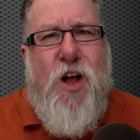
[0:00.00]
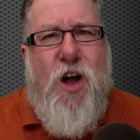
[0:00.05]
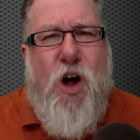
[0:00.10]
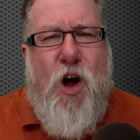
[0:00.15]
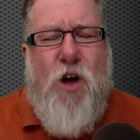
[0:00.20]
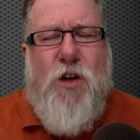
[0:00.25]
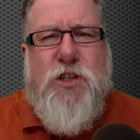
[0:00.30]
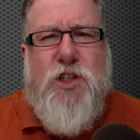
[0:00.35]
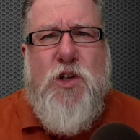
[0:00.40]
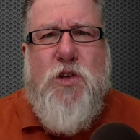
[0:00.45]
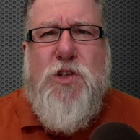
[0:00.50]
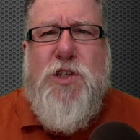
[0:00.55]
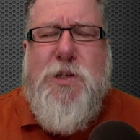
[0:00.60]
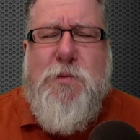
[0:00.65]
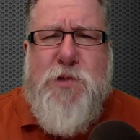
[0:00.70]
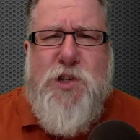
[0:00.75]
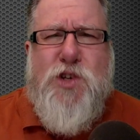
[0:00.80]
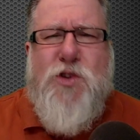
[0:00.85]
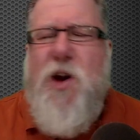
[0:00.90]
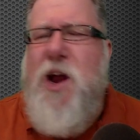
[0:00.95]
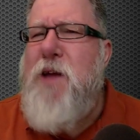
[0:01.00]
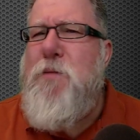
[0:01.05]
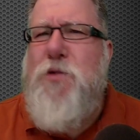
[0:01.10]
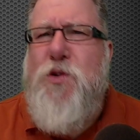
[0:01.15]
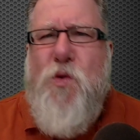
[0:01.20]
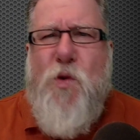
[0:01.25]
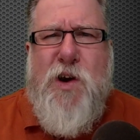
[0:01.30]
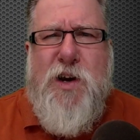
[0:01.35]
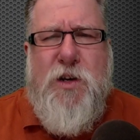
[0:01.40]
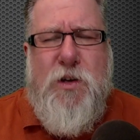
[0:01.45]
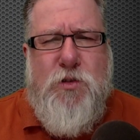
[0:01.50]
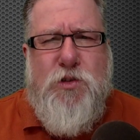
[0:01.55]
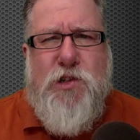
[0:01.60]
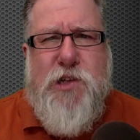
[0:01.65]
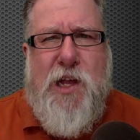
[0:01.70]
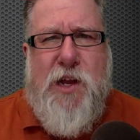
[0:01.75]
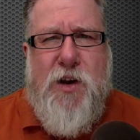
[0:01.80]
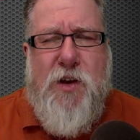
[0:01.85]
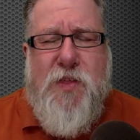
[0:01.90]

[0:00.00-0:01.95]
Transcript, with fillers: Also, subscribe to our newsletter.